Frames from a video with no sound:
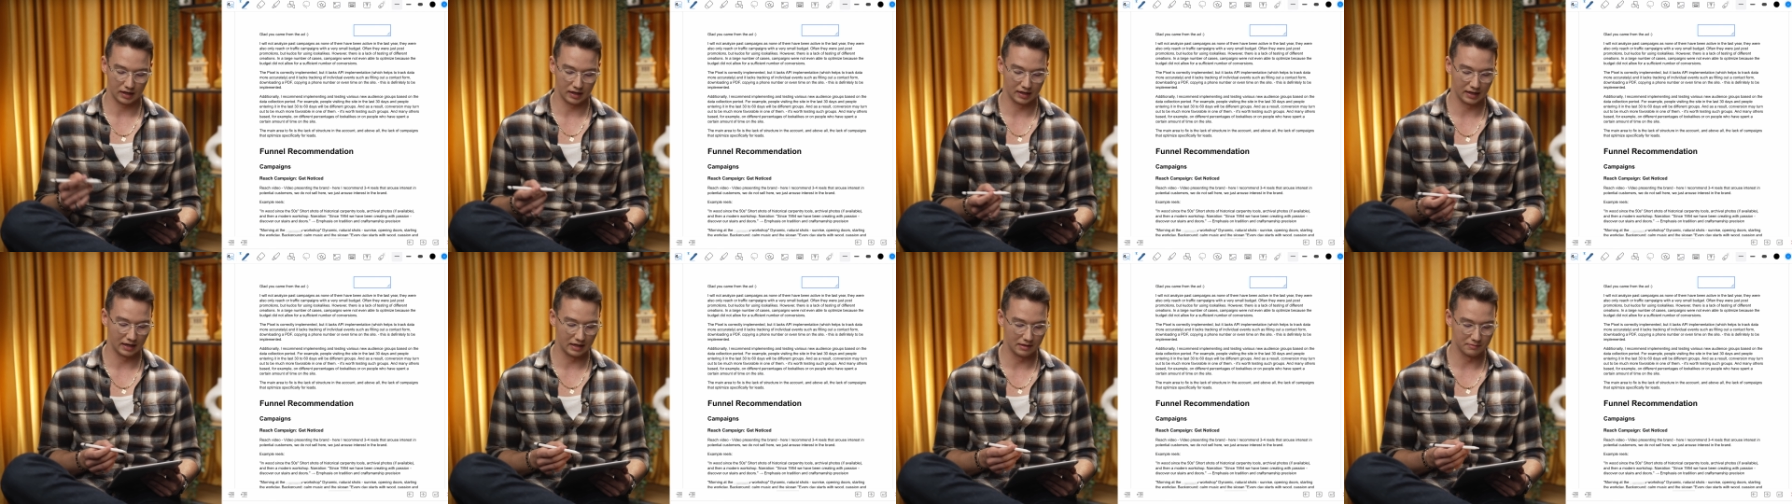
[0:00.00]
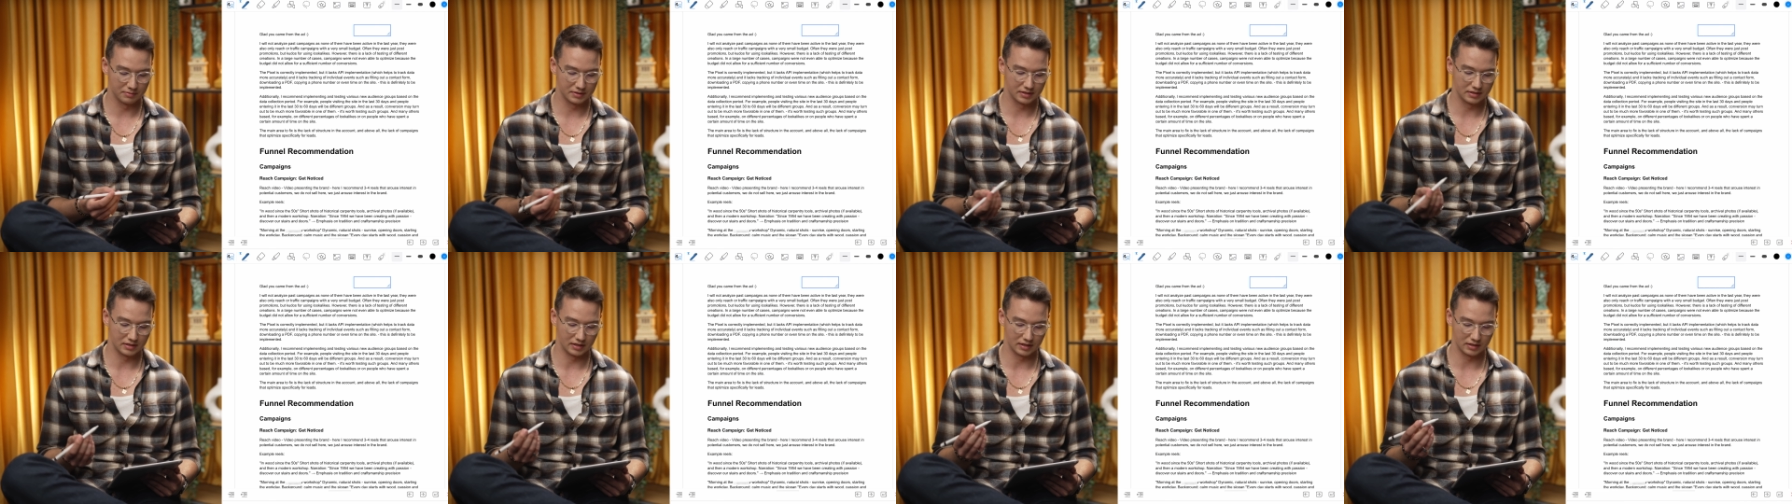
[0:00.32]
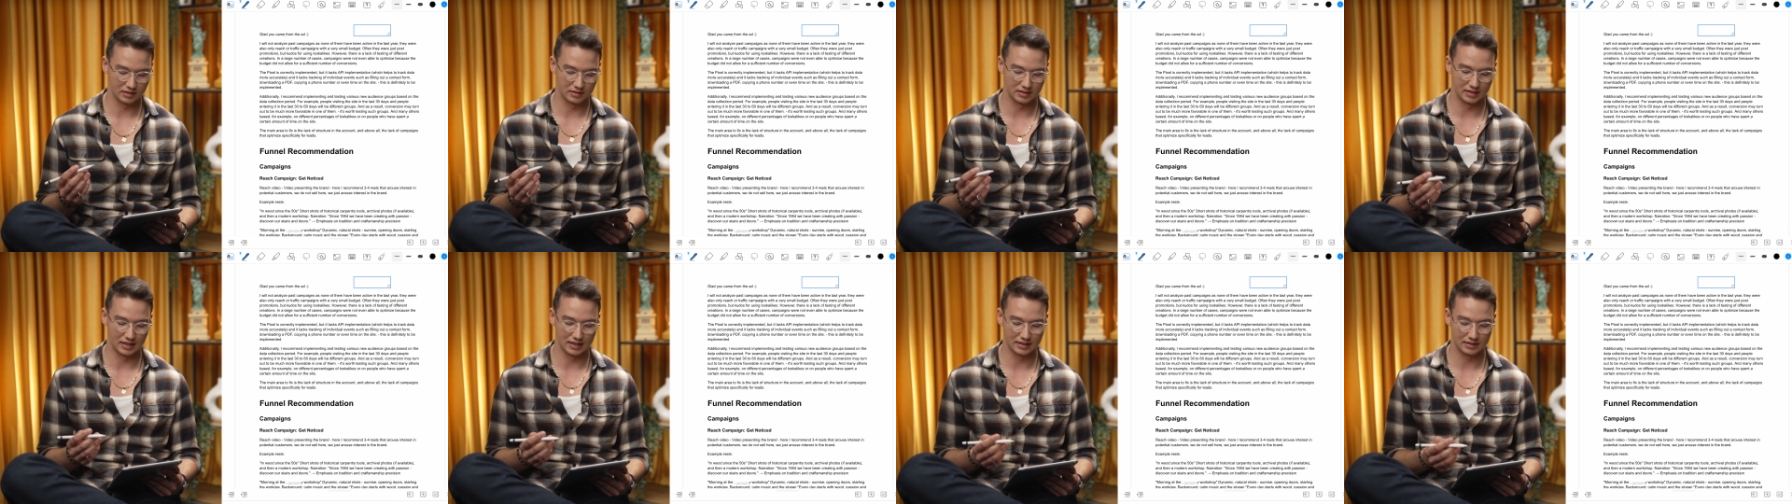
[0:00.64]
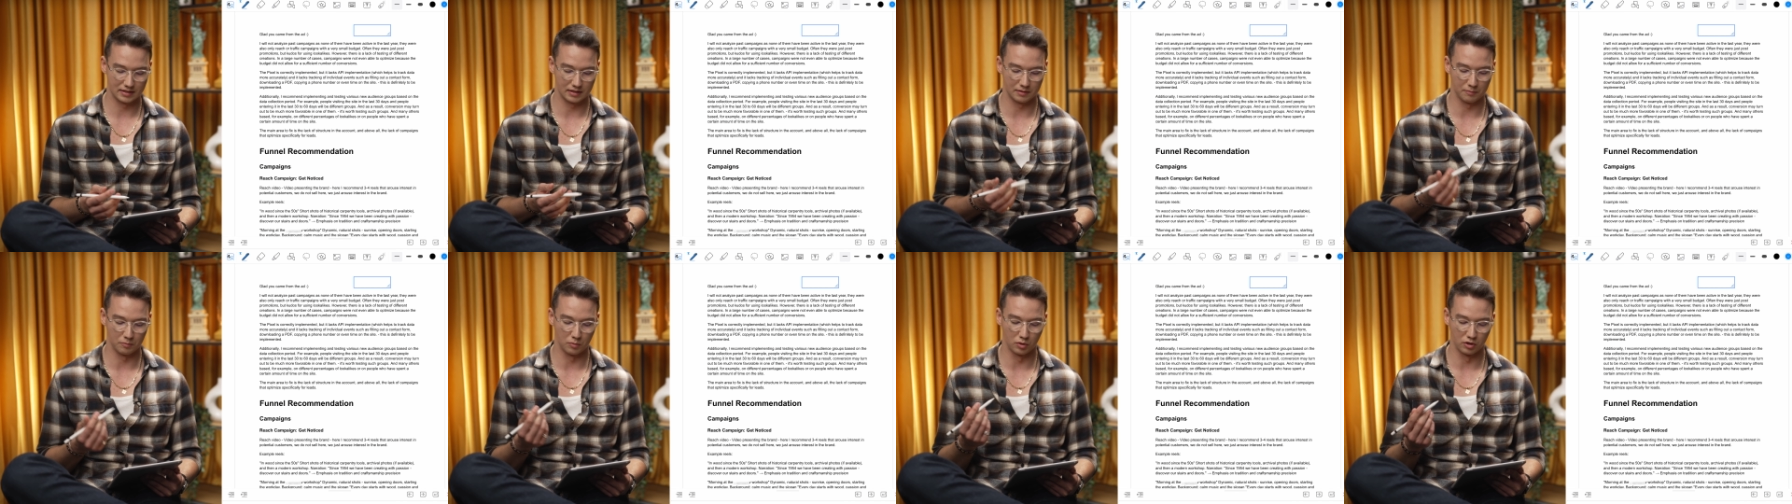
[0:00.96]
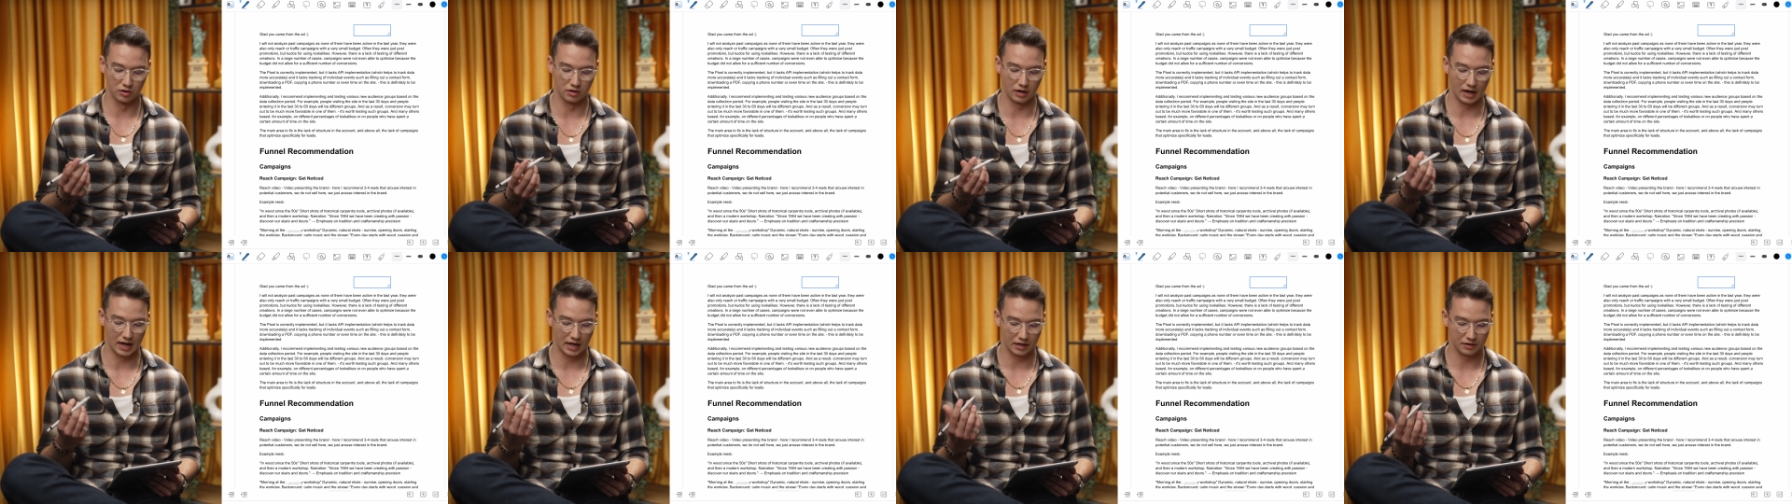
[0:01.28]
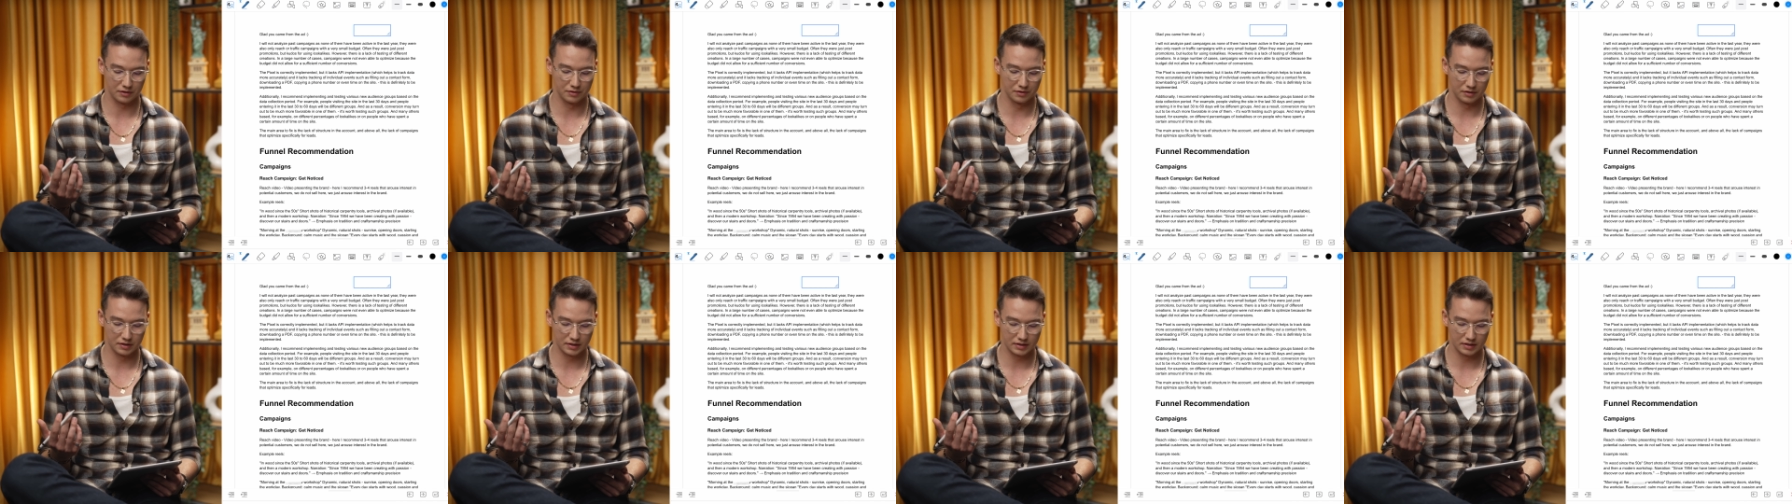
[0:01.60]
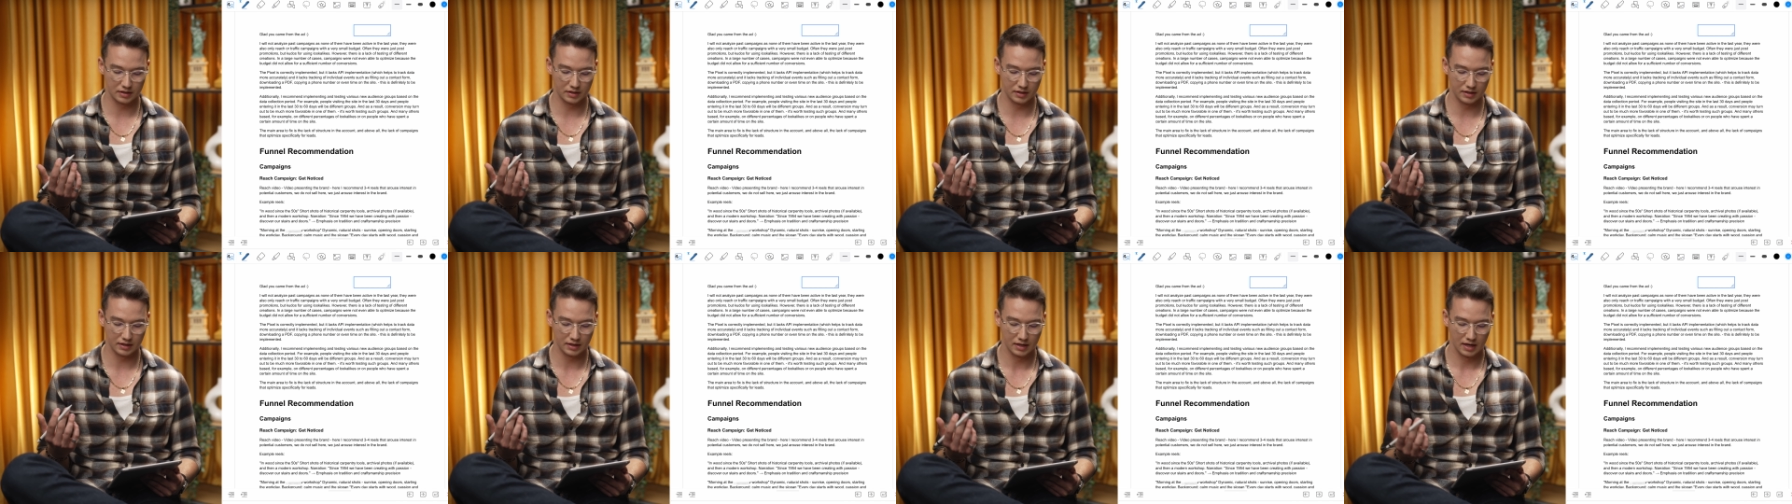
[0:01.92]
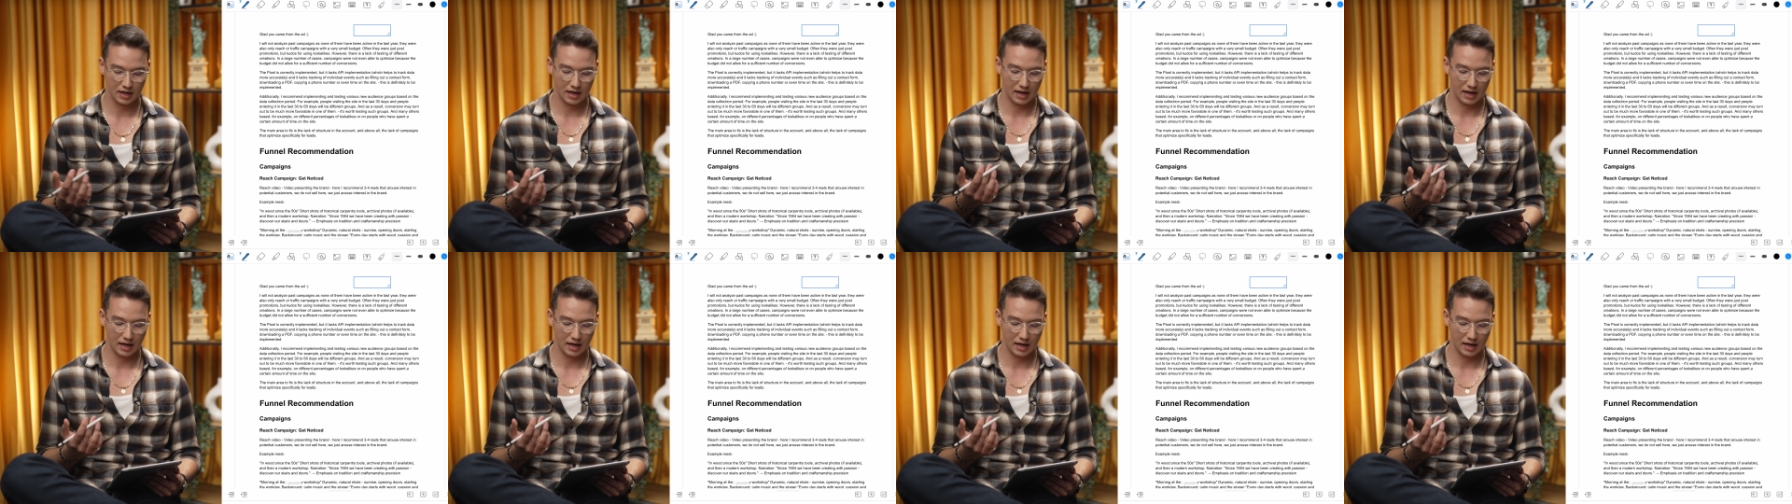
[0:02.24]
helps track data more accurately,